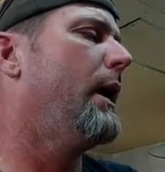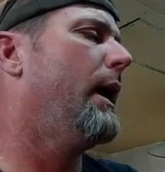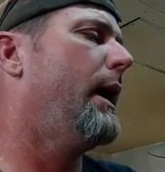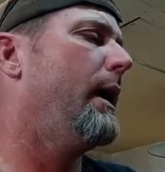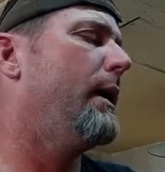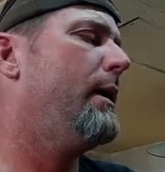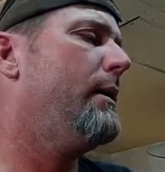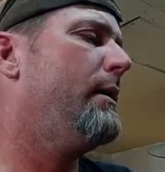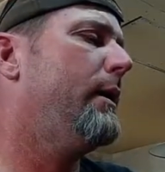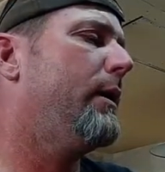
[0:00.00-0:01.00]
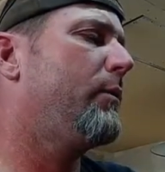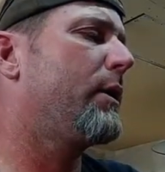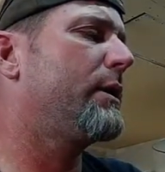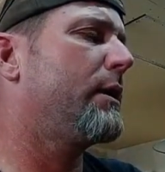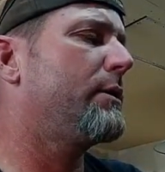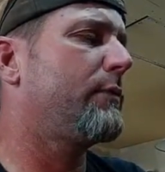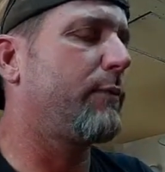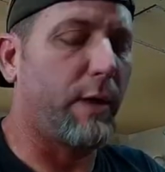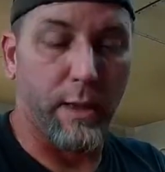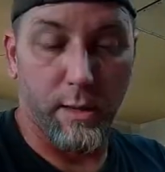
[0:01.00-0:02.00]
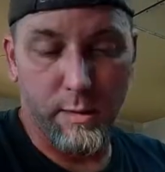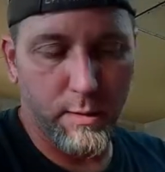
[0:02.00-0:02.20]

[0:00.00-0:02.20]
and it worked out just fine.